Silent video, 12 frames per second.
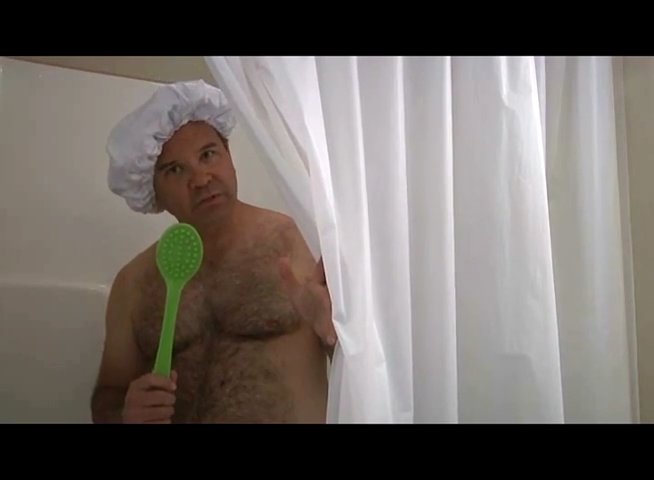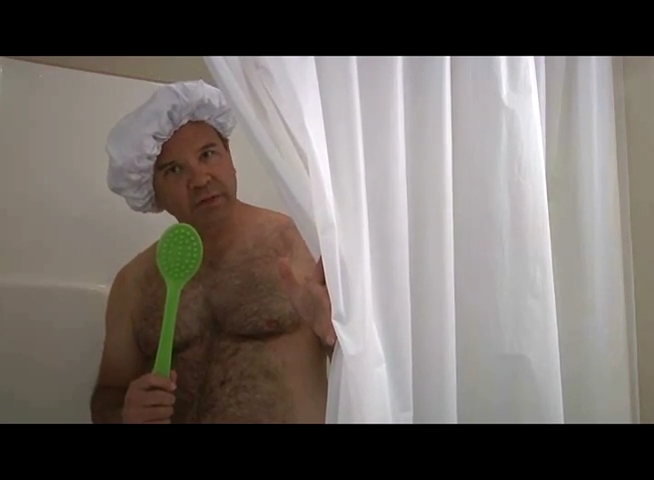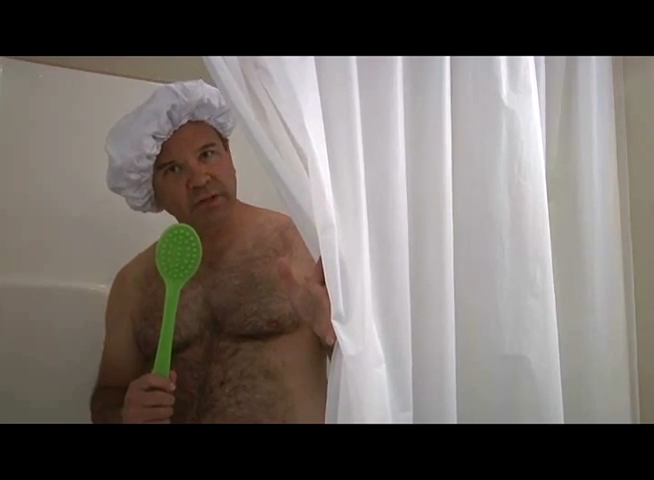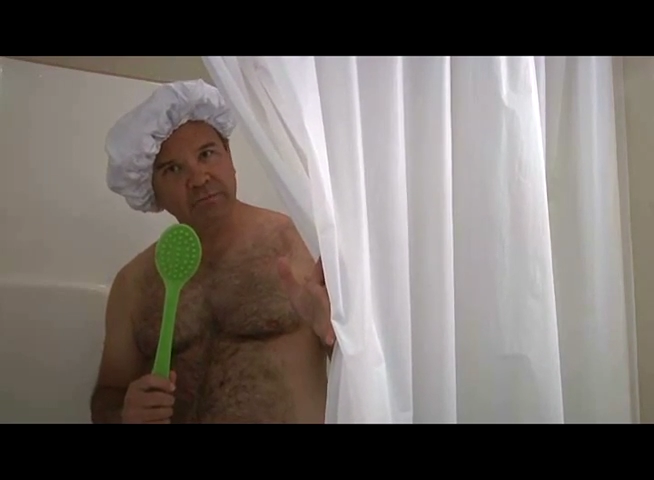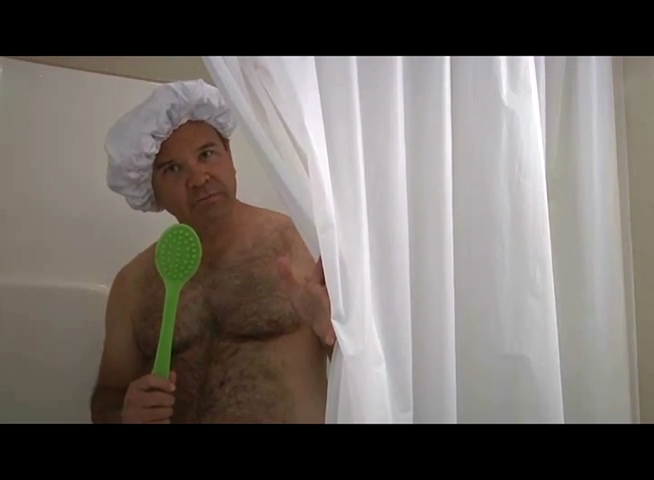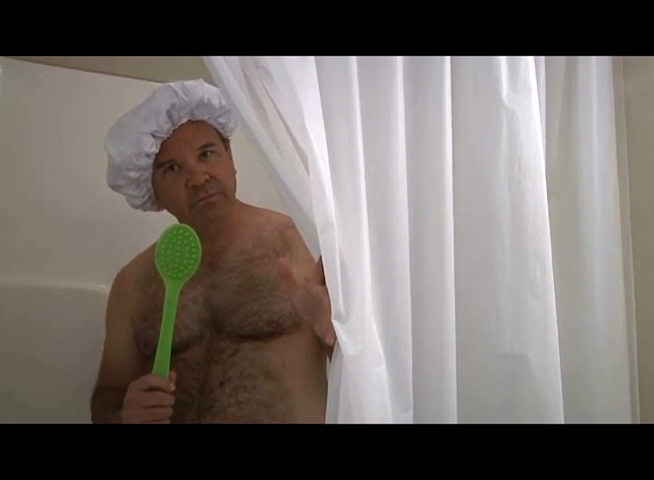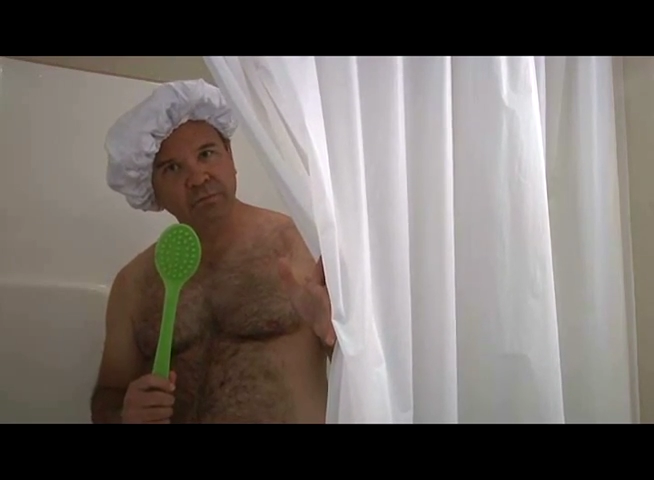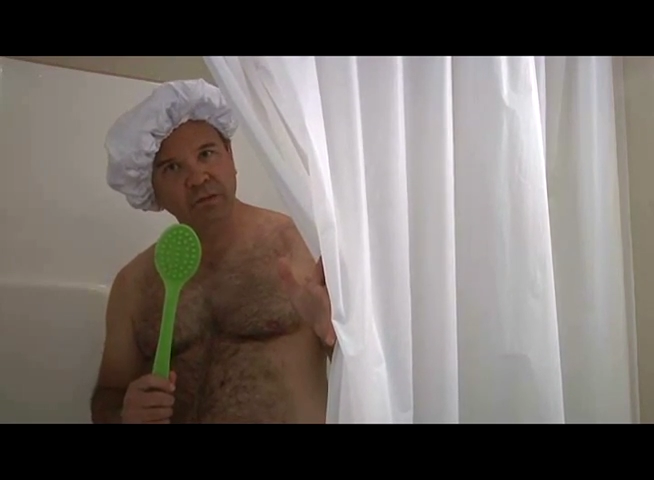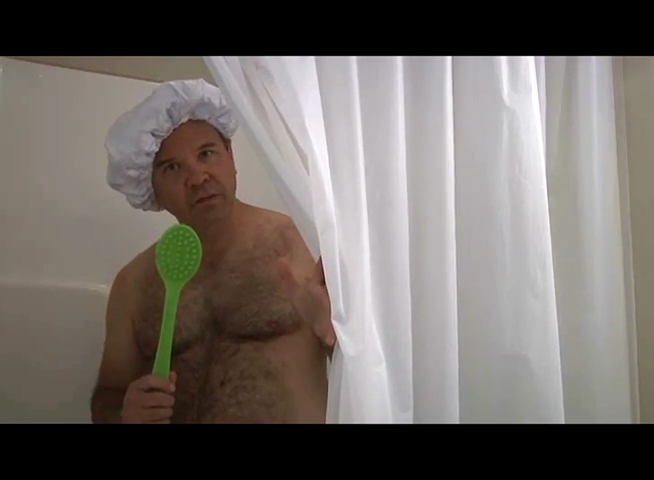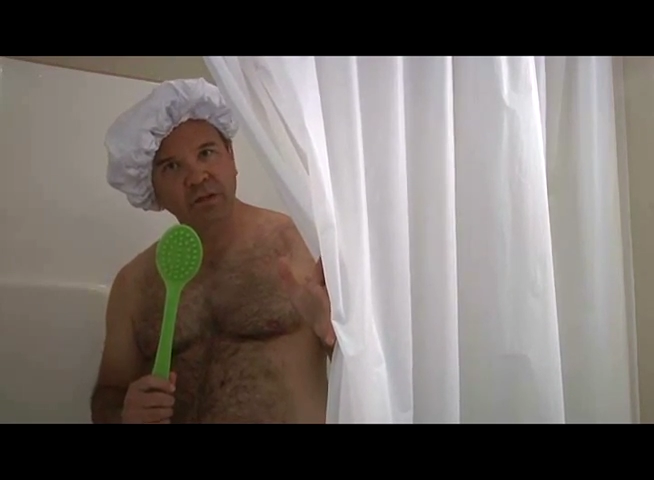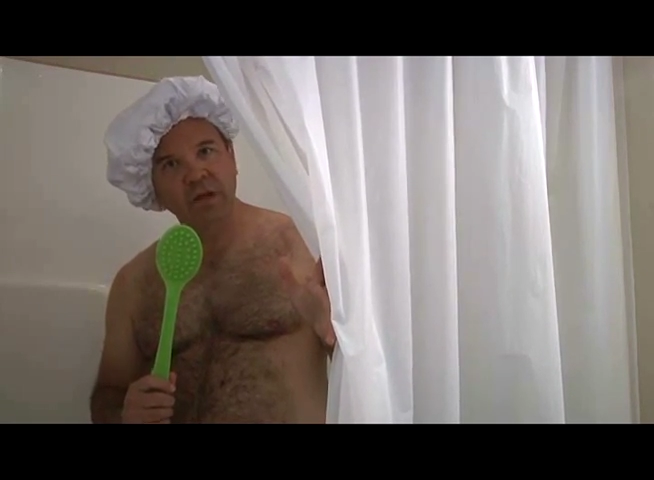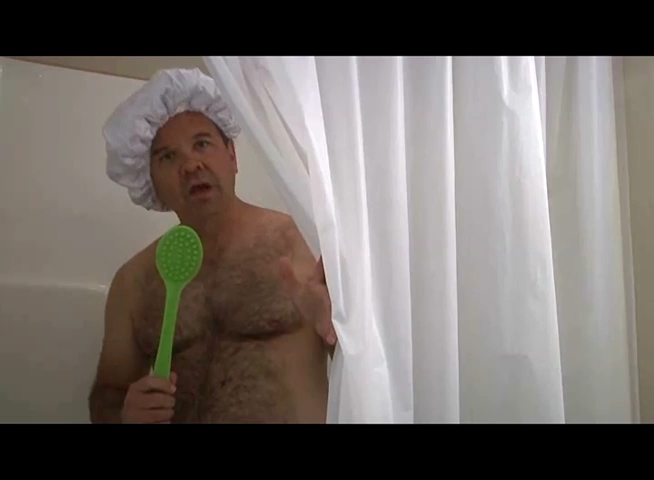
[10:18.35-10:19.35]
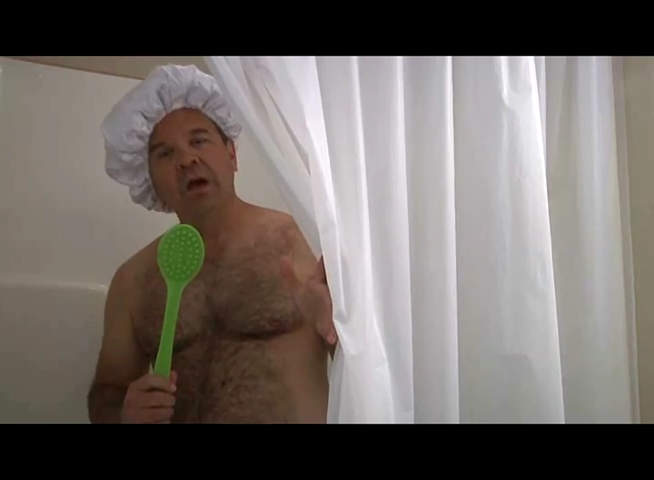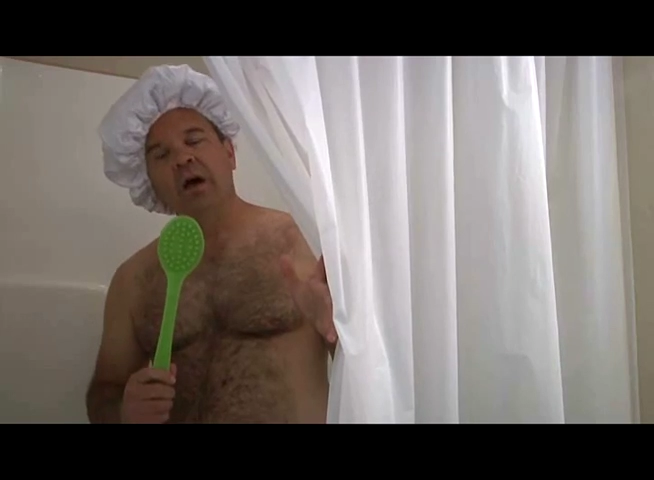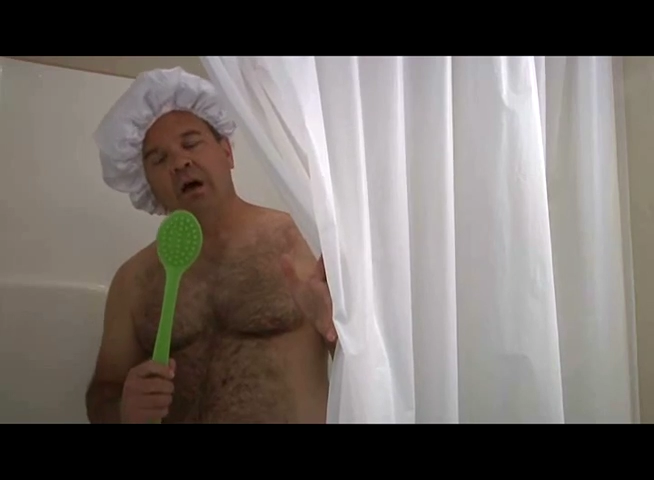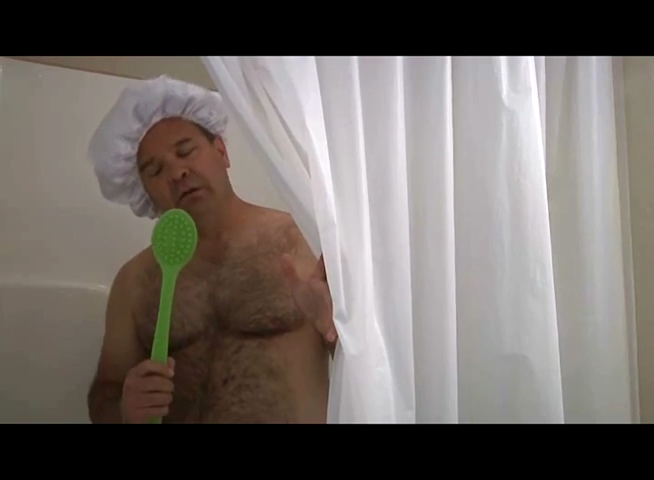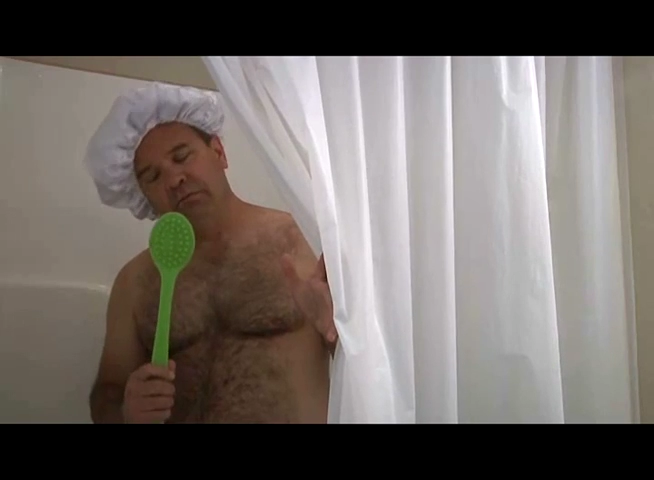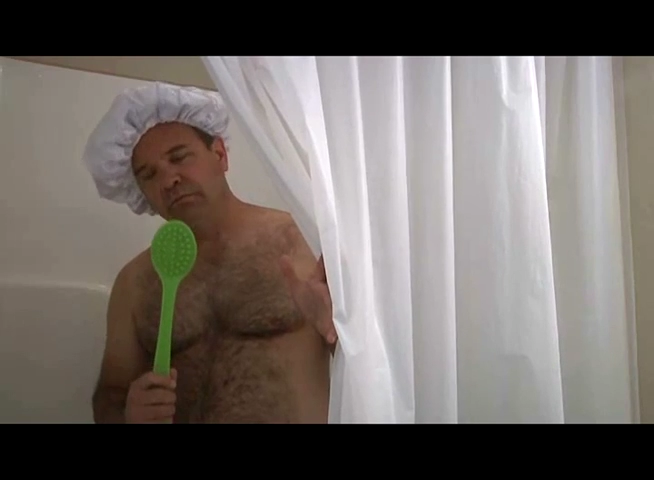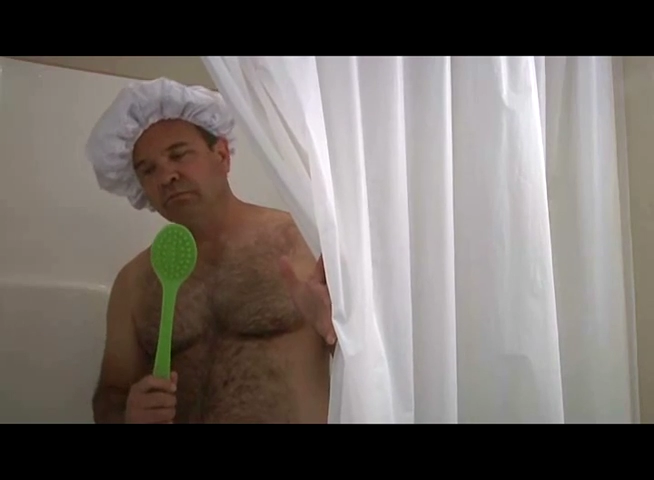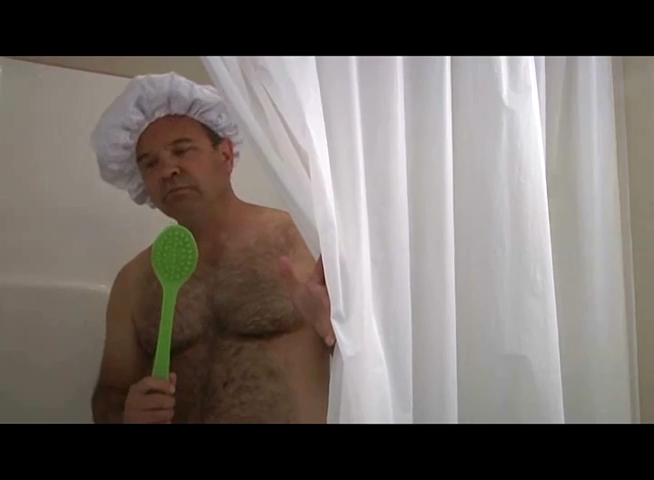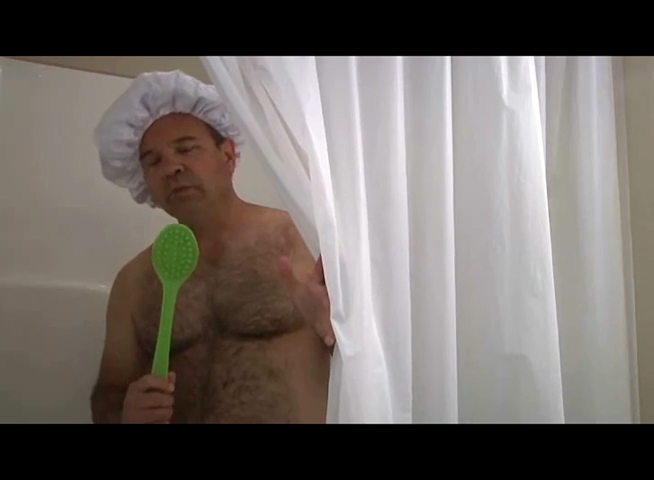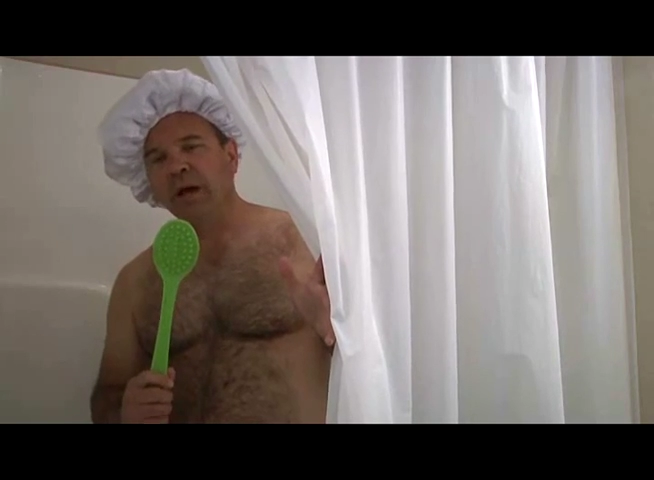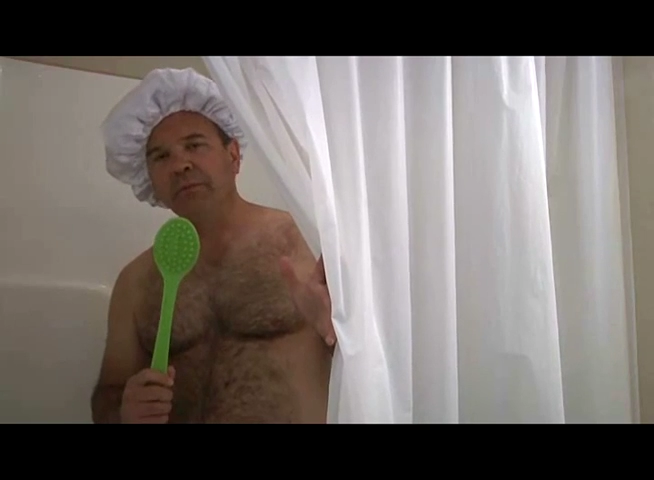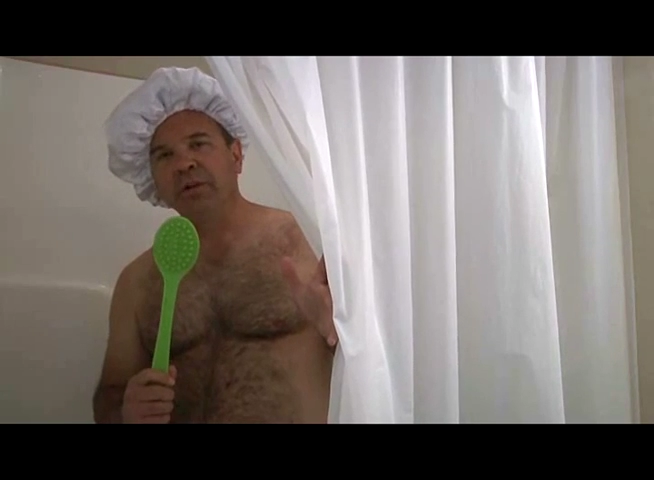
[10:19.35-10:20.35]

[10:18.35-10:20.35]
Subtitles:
me, I'm